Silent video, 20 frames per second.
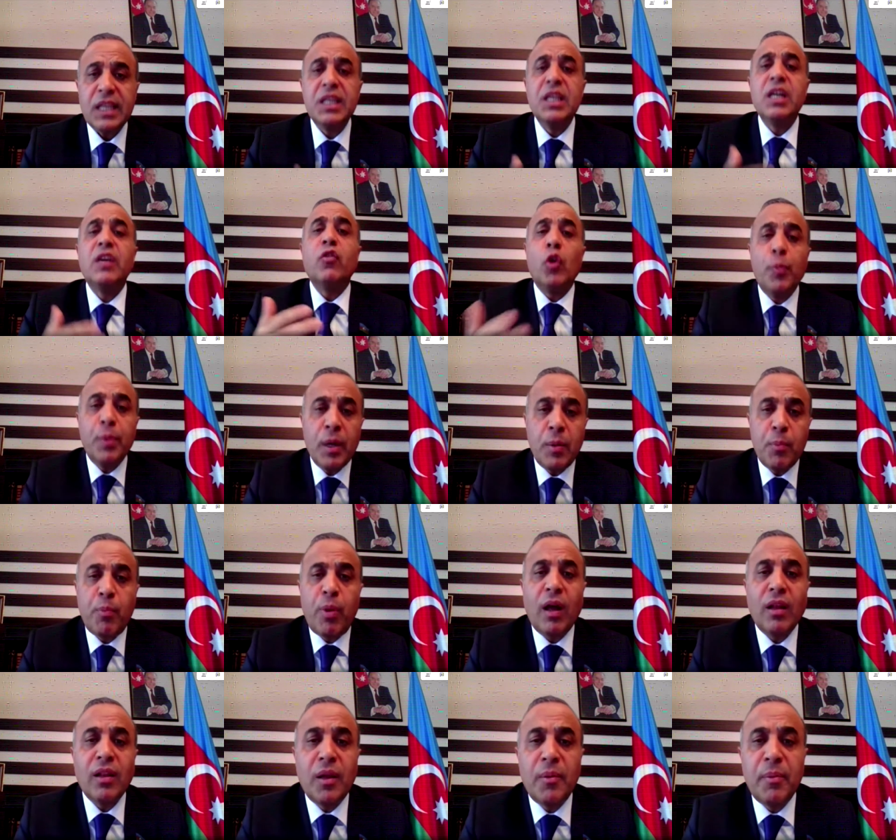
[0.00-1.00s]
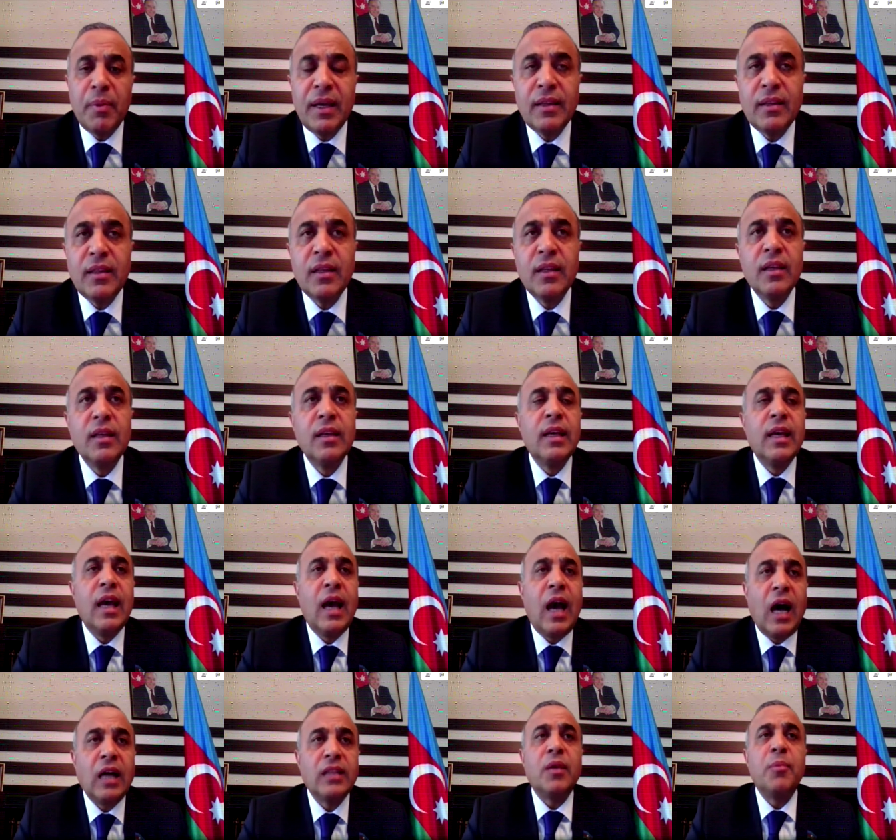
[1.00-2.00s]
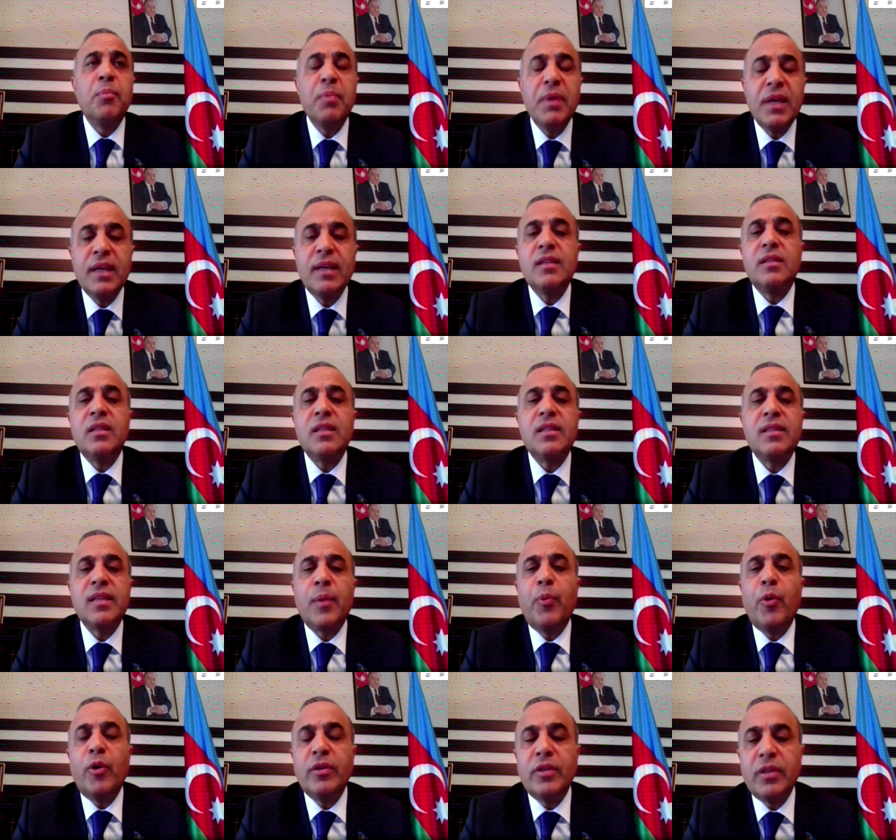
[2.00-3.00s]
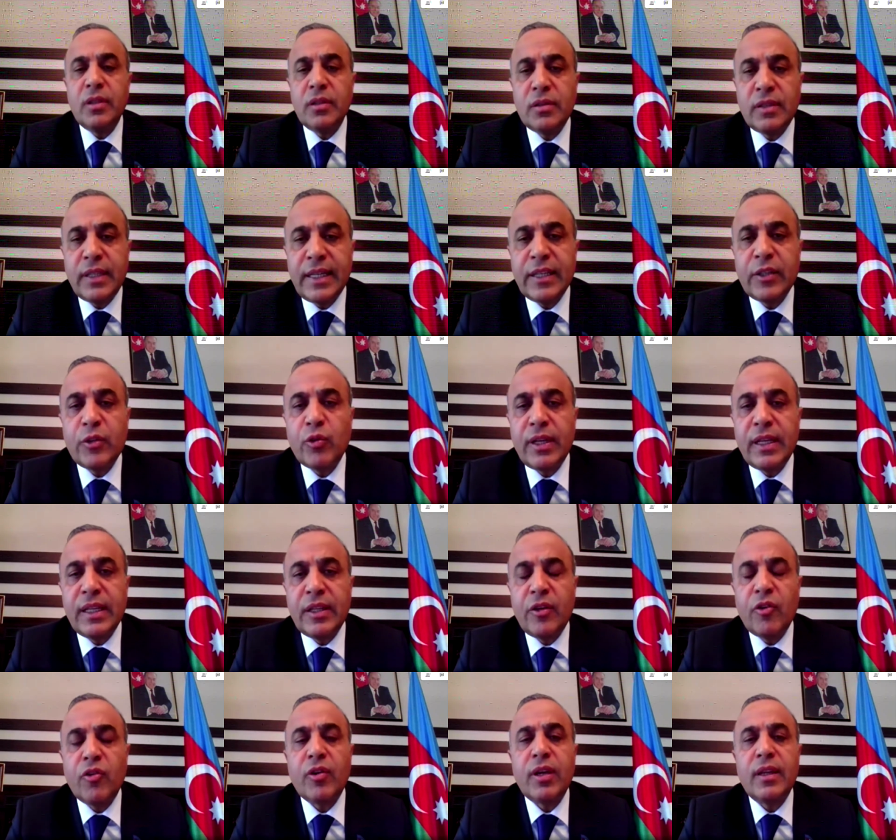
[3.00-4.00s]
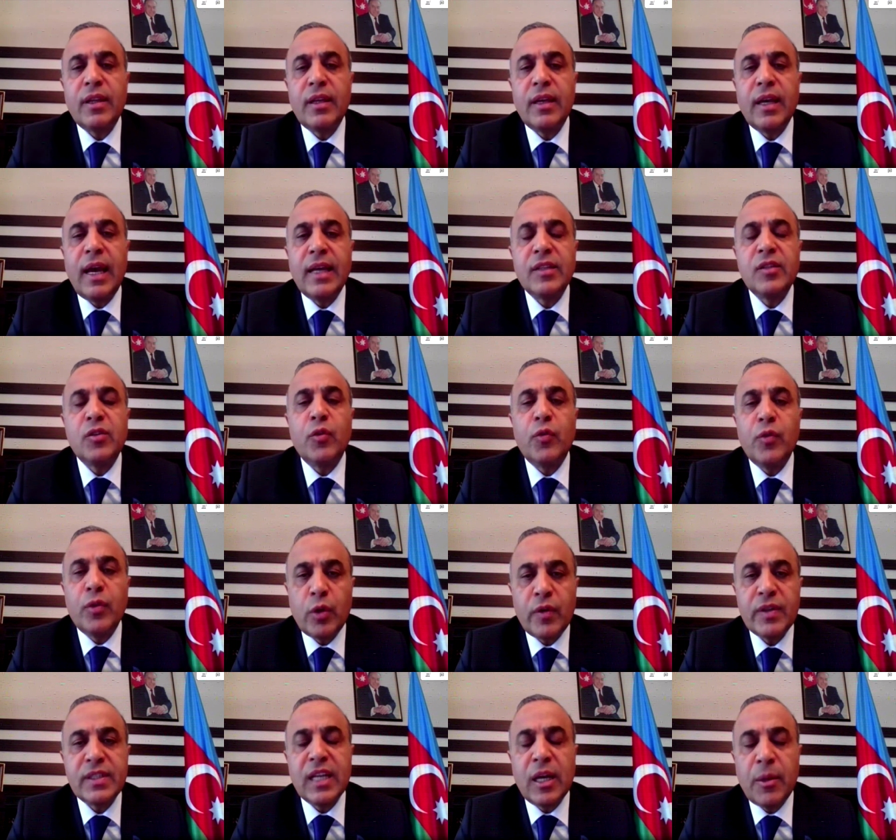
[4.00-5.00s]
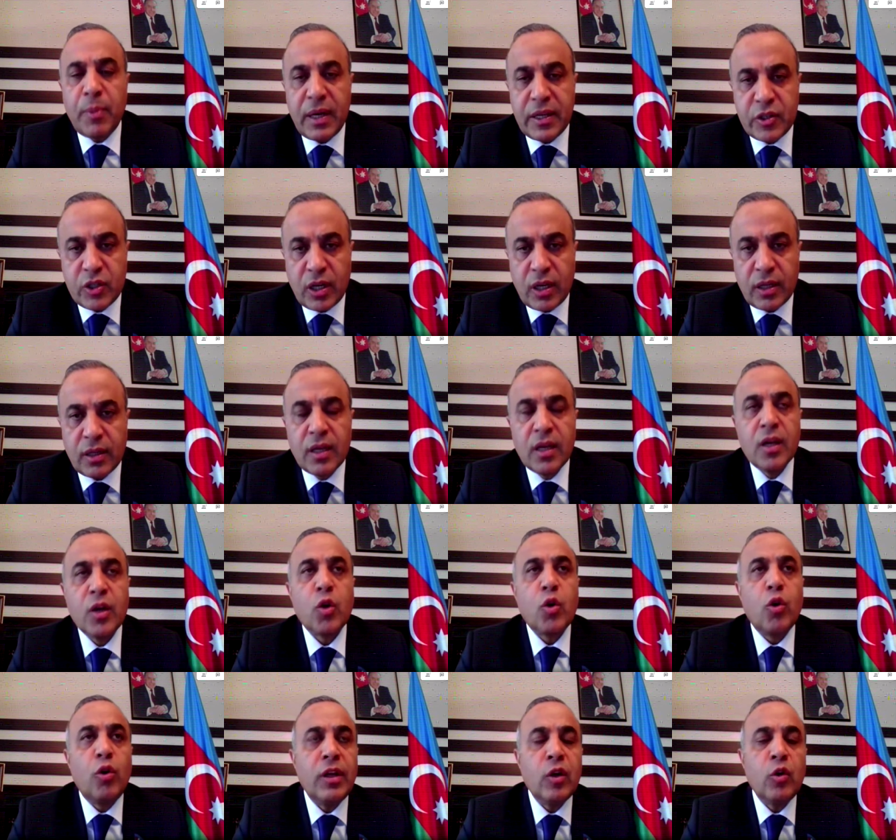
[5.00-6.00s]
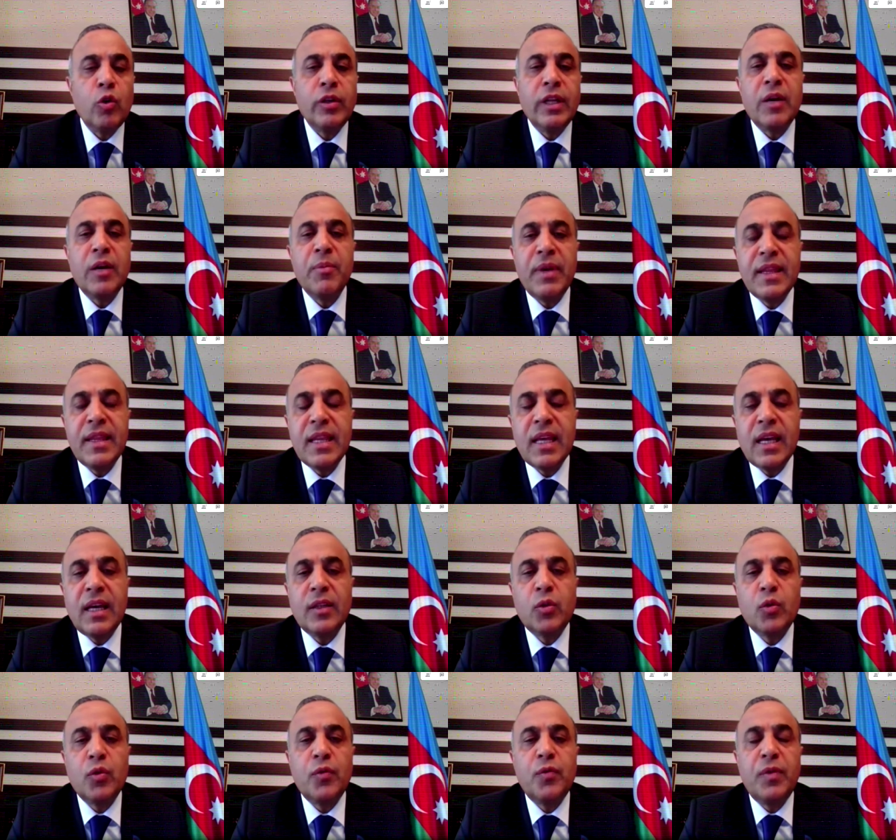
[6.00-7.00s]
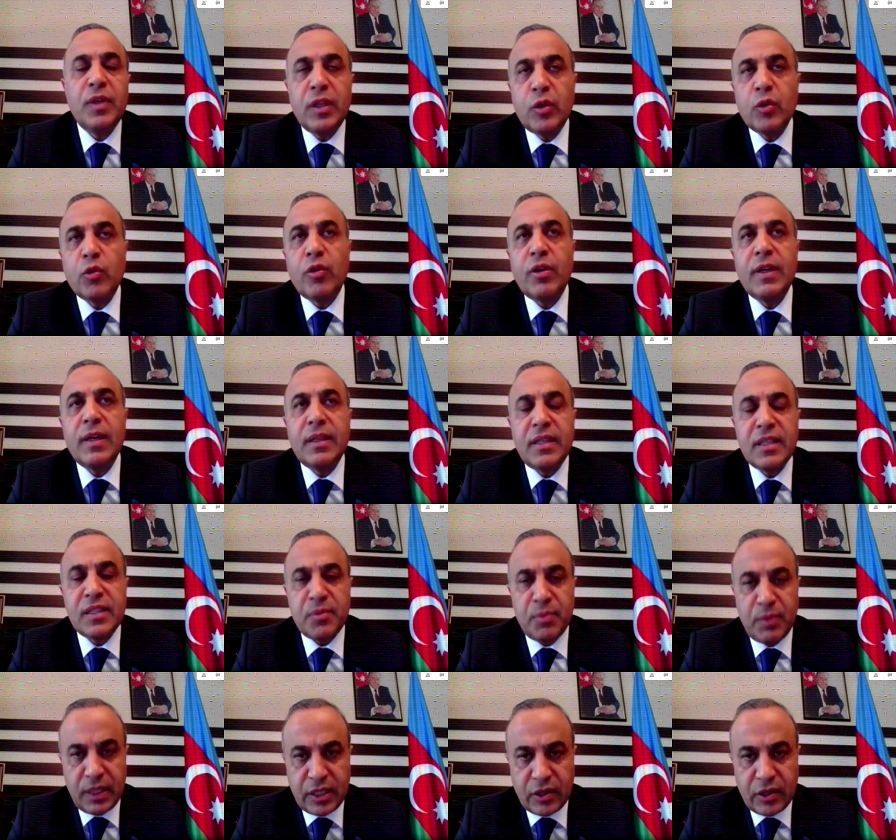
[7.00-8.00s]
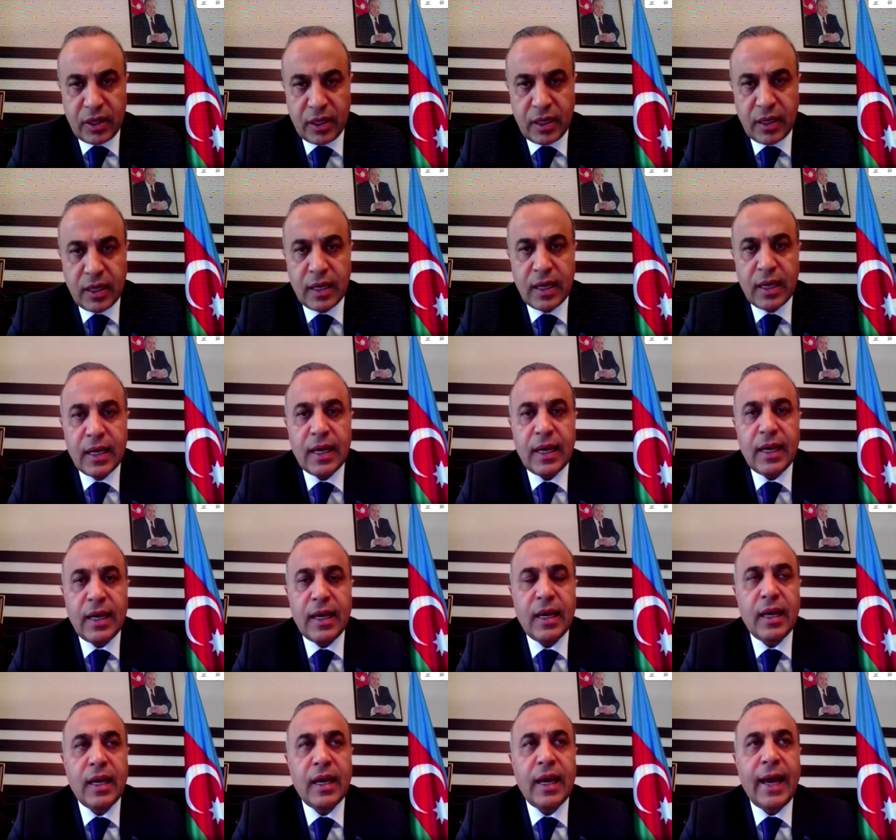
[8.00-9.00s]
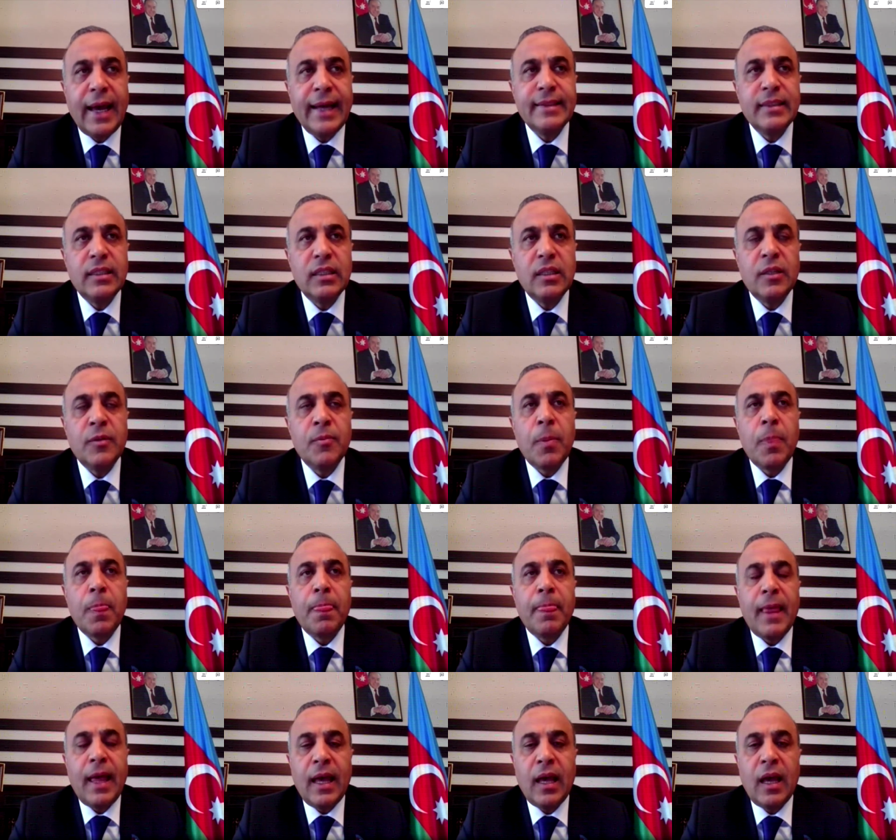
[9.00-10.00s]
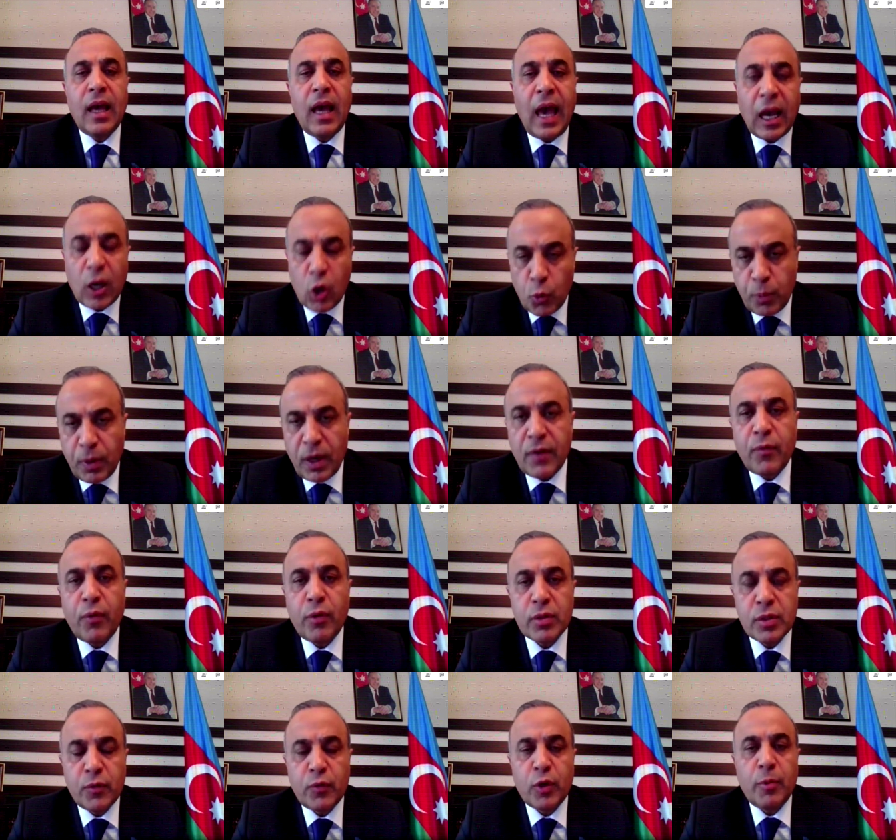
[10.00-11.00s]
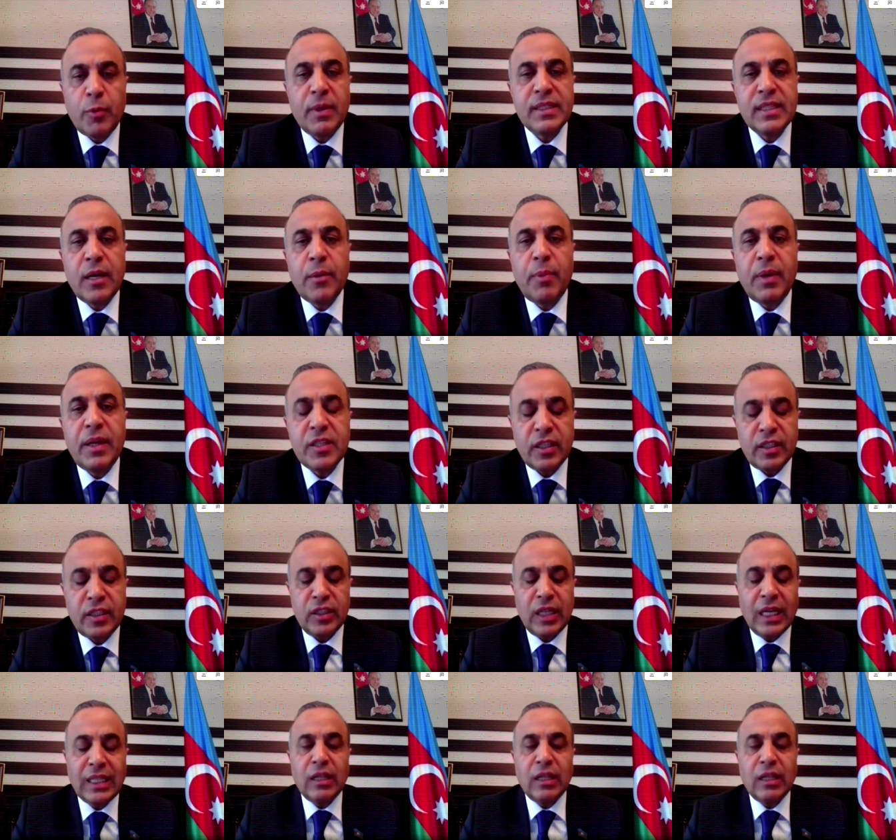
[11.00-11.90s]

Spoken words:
European Parliament, unambiguously supporting territorial integrity and sovereignty of Azerbaijan, calling on Armenia to withdraw its military and occupying forces from Azerbaijan.